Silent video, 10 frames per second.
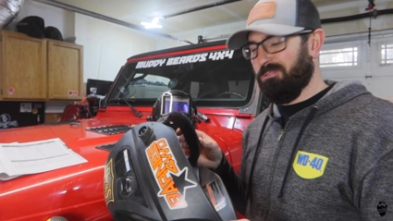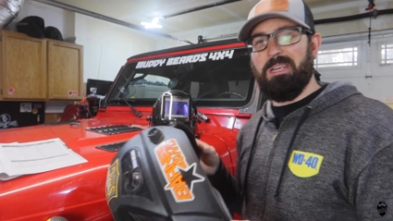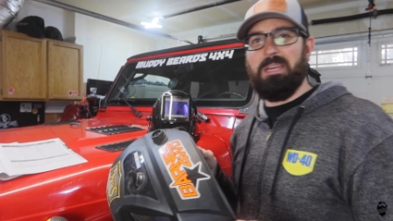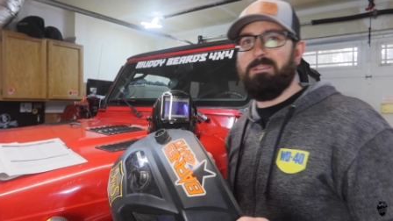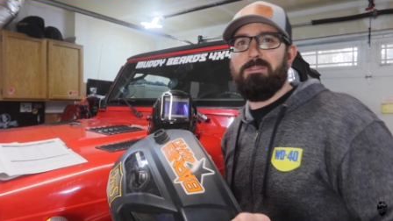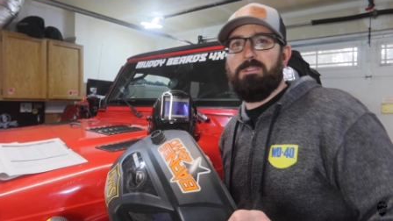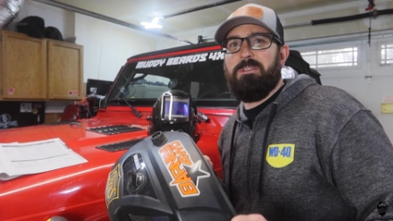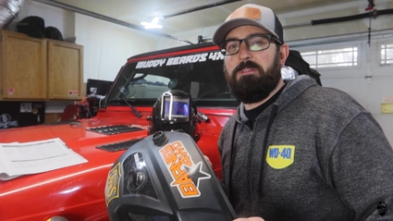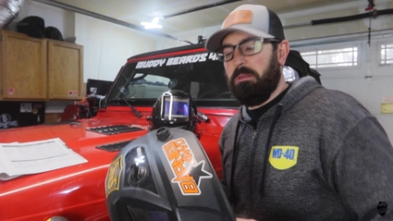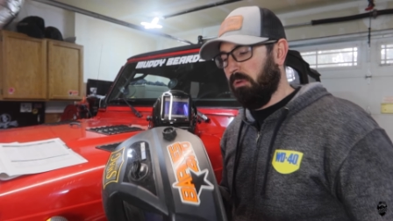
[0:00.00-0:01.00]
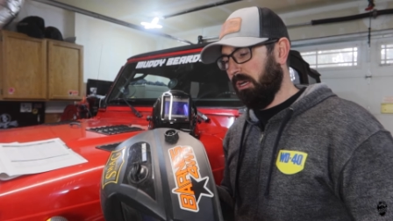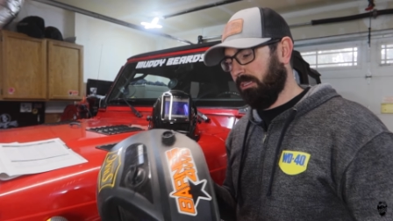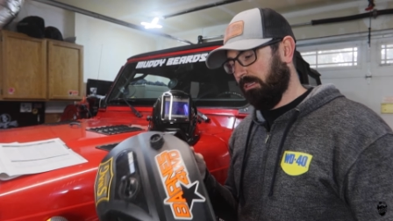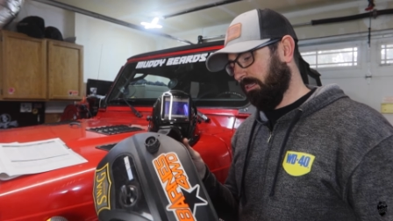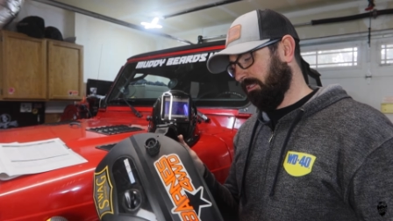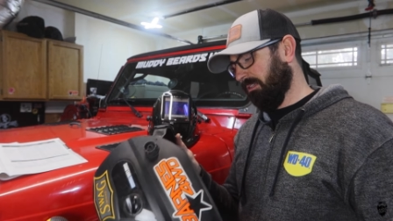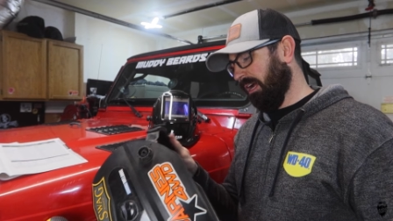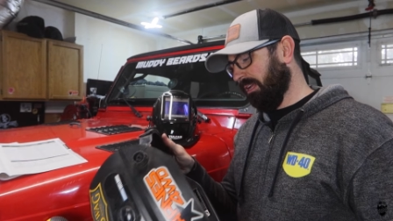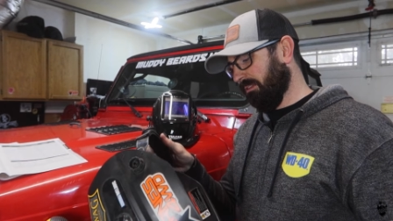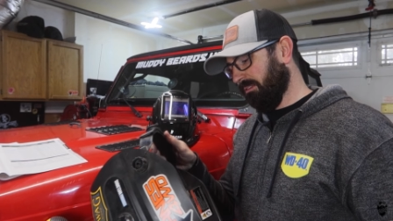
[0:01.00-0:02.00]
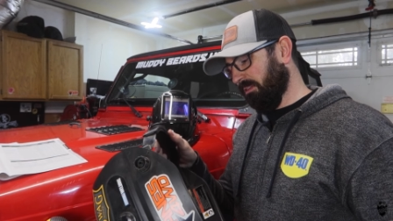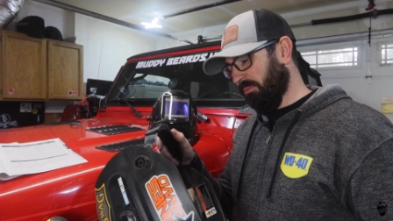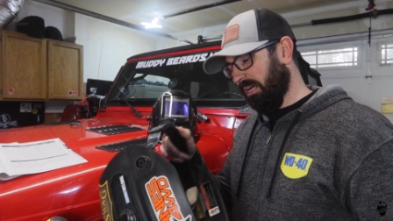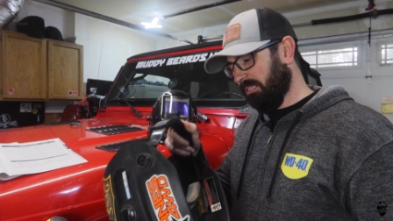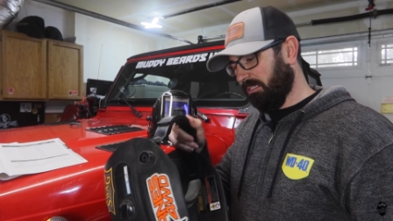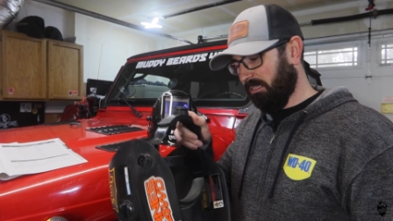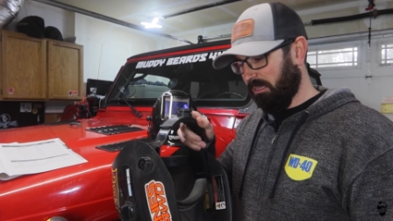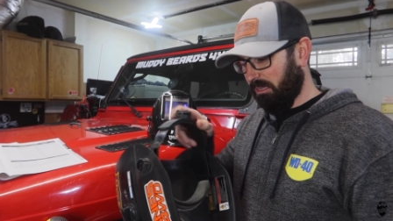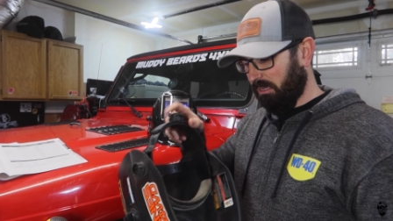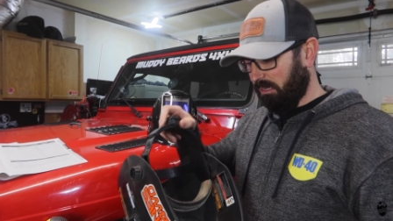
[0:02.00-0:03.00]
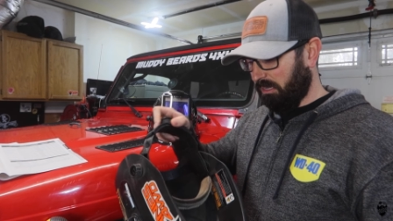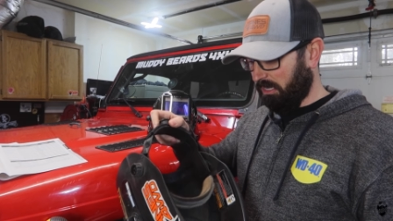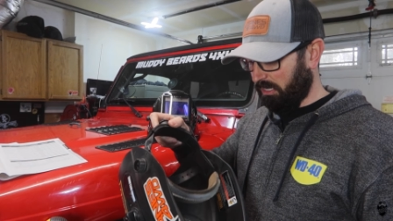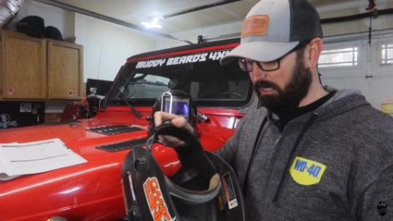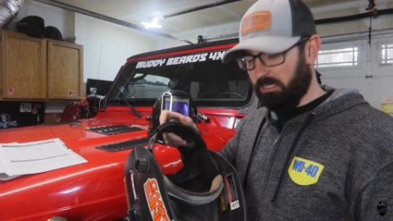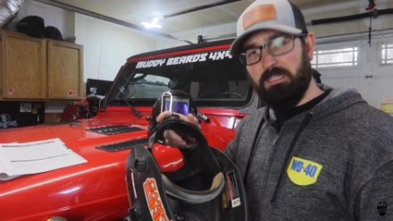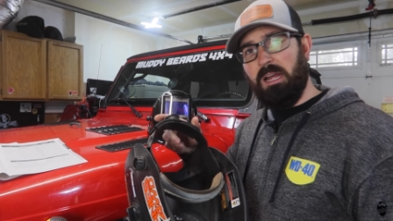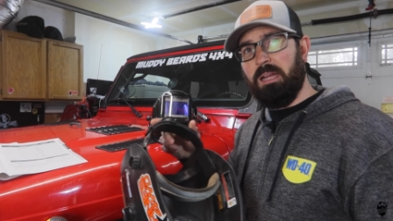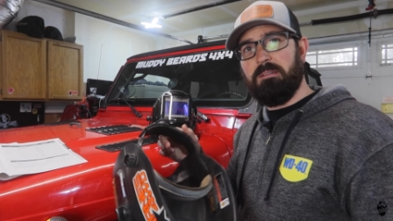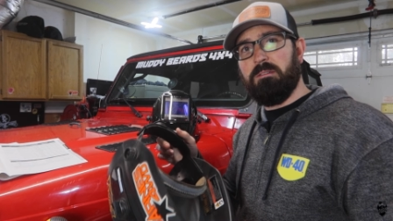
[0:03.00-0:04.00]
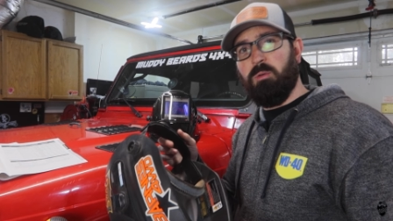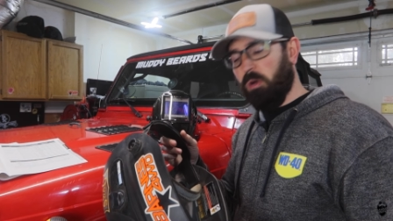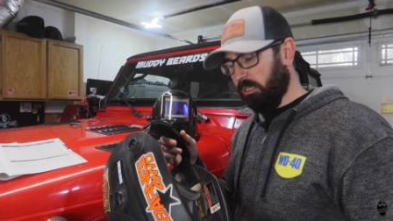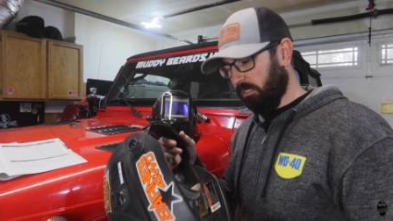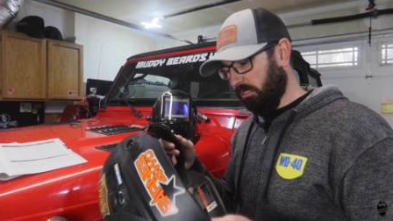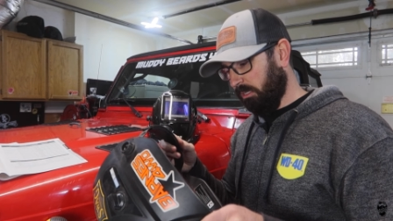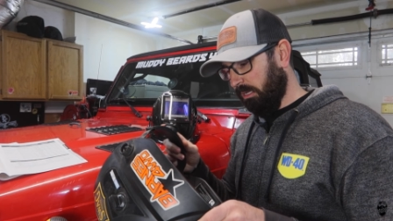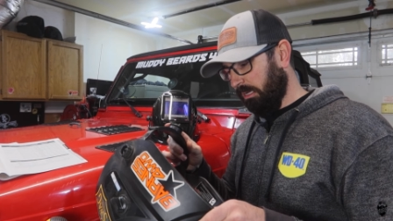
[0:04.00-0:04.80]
okay for fifty bucks. It's not the best and it's not the worst.